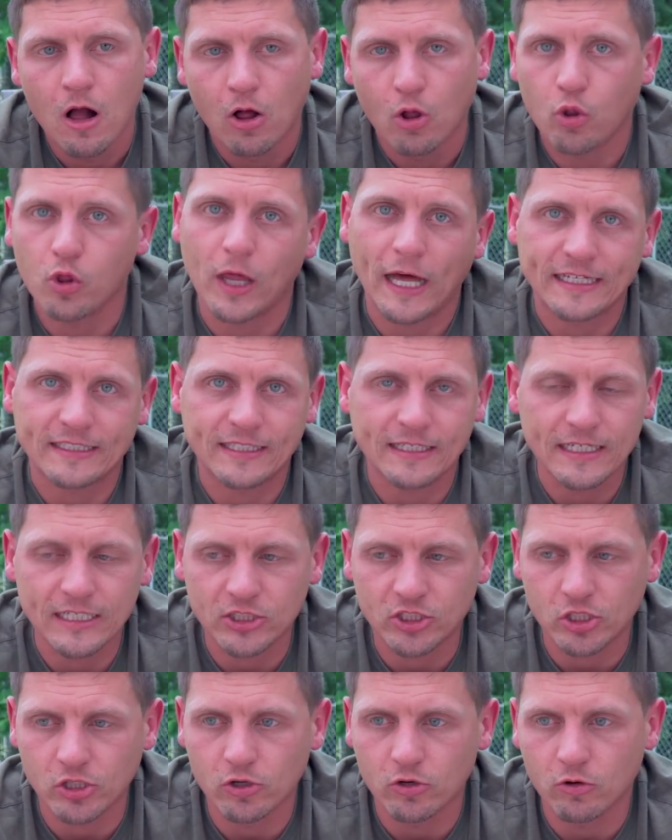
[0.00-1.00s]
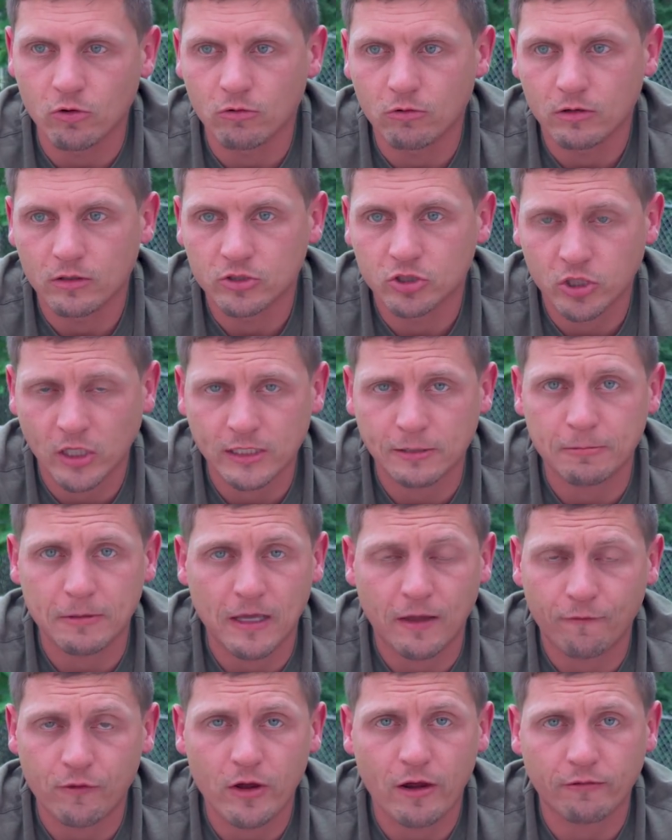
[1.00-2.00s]
Well, that's an issue. Trust
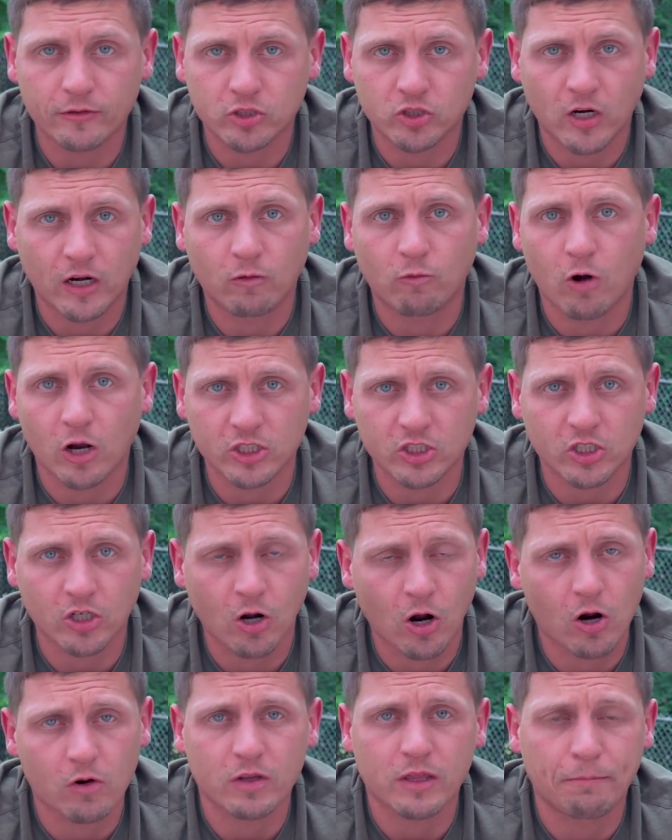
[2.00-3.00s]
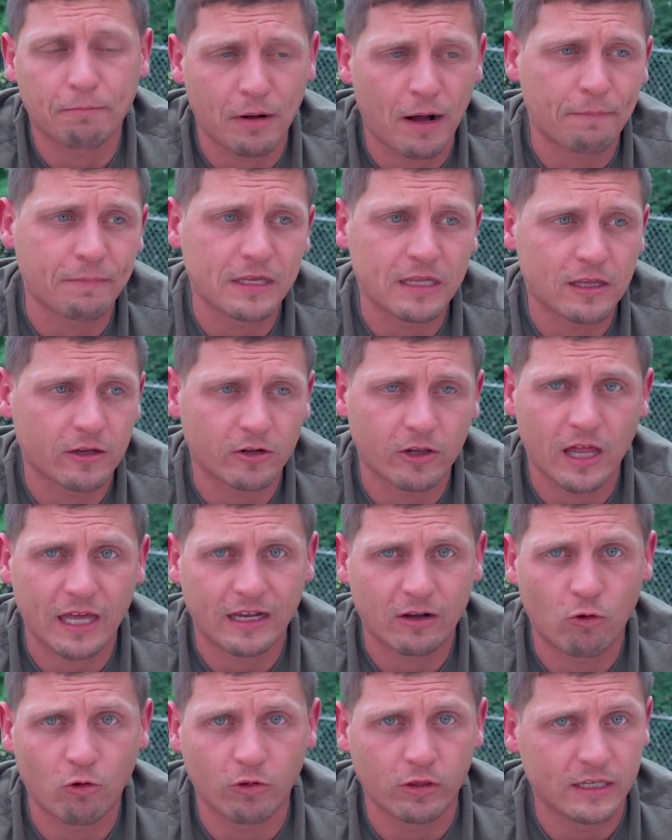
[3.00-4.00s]
me, if you ever try to wash a car with a puppy, they're
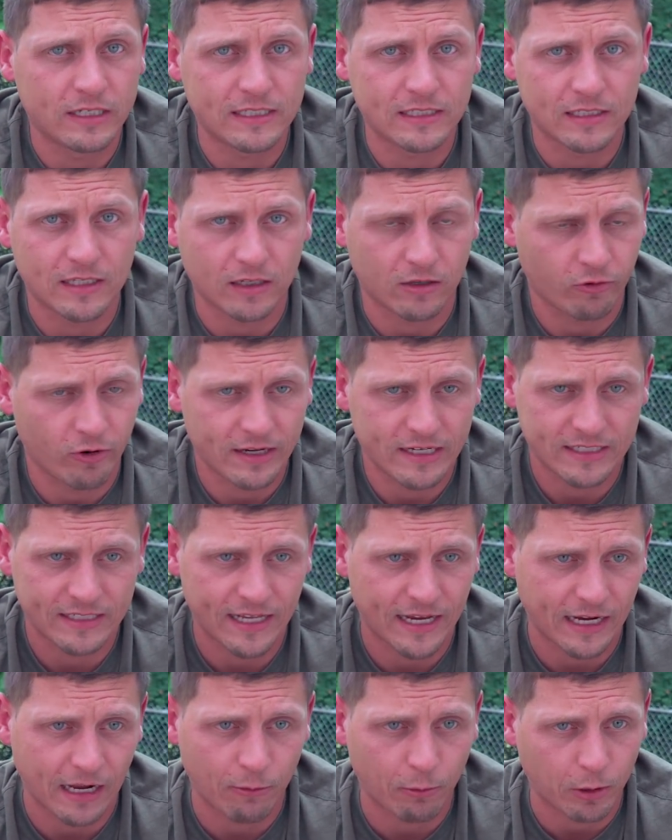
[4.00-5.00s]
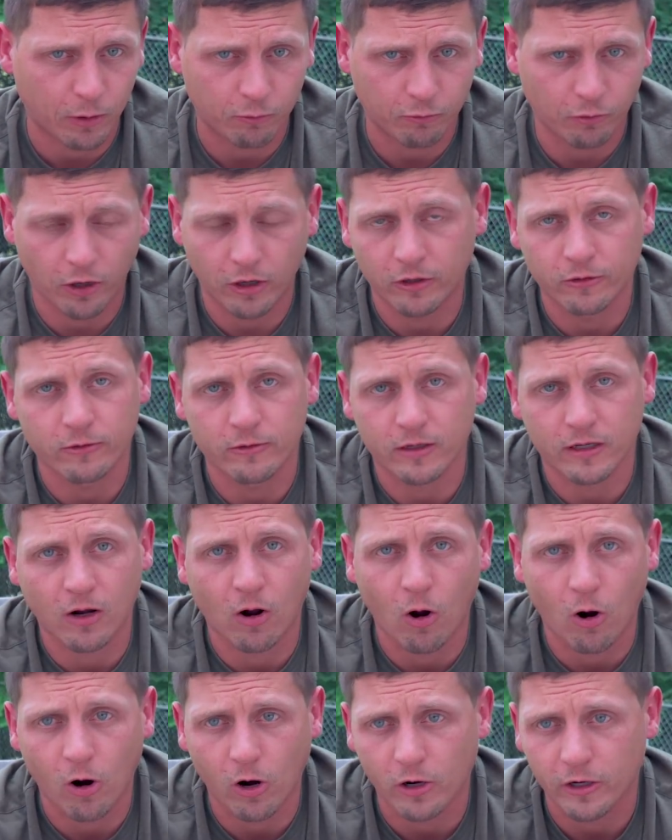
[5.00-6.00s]
like, oh, this is the greatest thing. I want to run under the
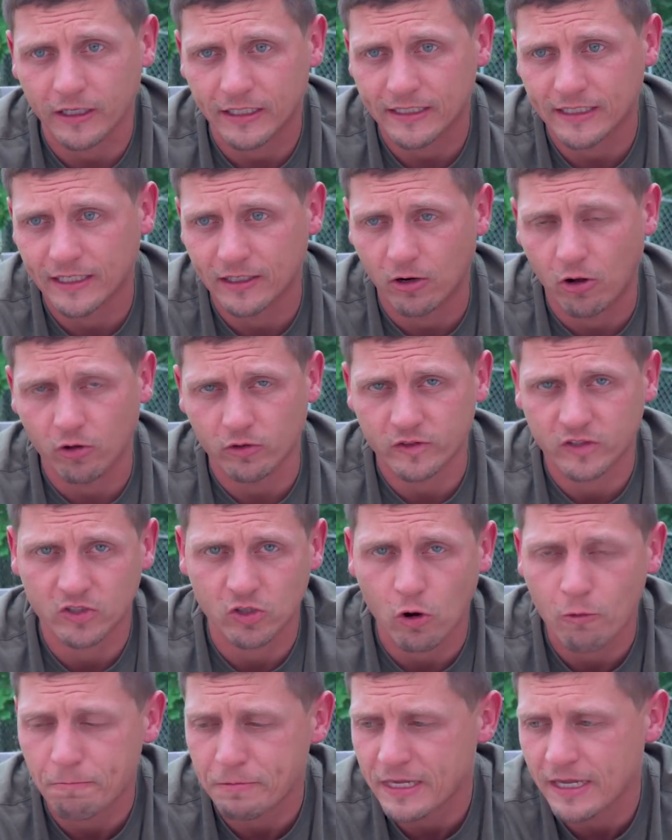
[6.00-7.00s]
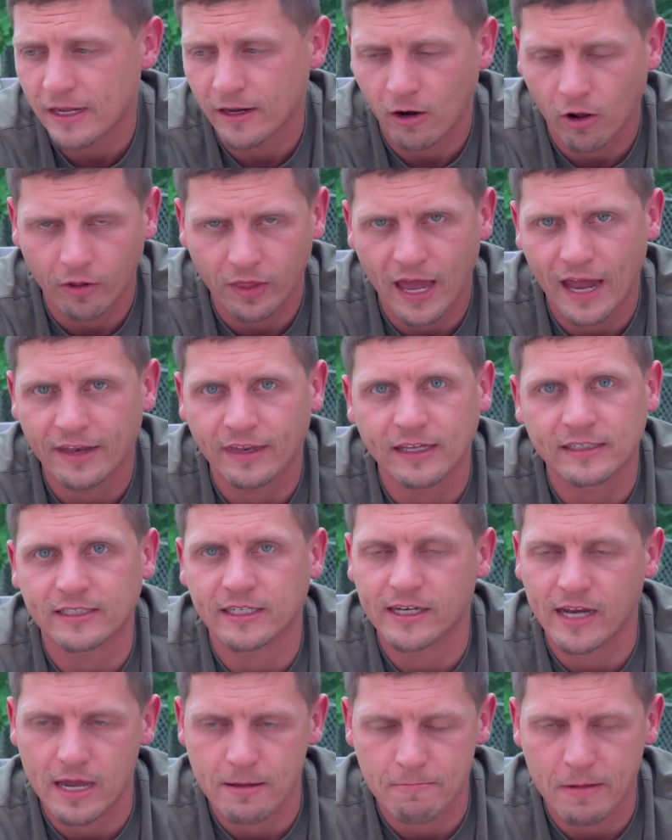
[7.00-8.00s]
car and get all soapy and all that, and that's
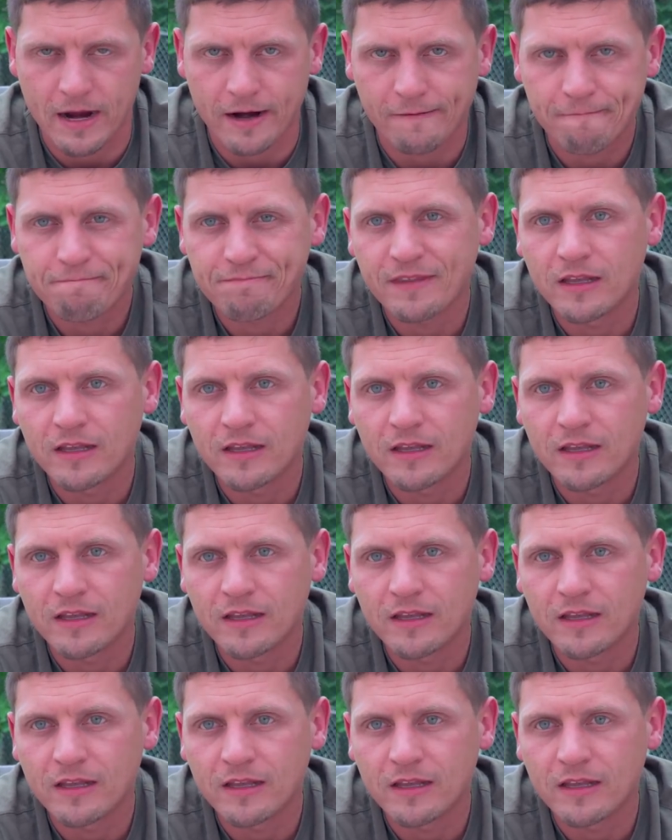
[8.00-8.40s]
a nightmare.